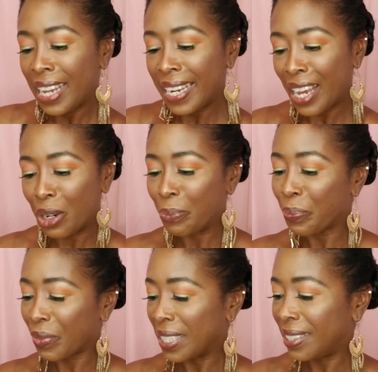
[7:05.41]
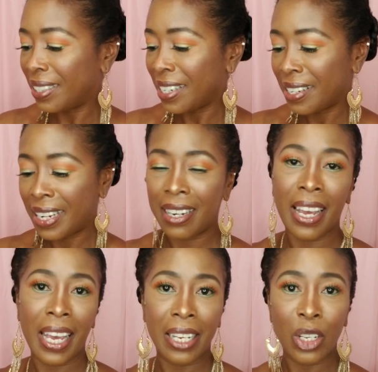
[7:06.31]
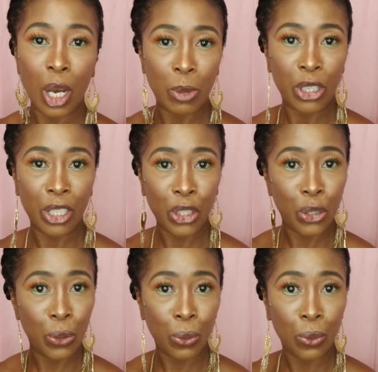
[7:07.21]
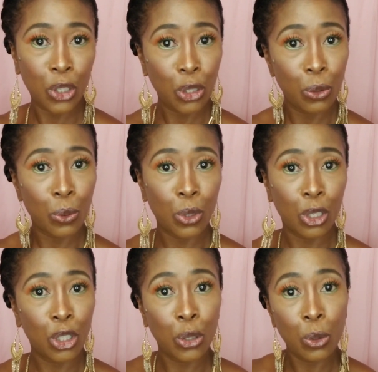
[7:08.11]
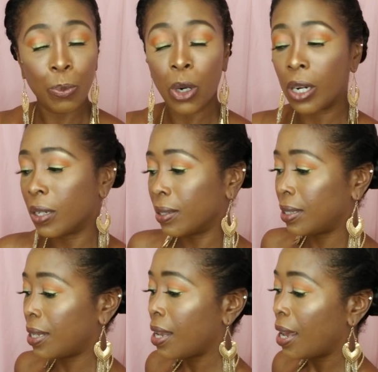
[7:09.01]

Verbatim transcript: Now, seeing that I had the option to choose two products,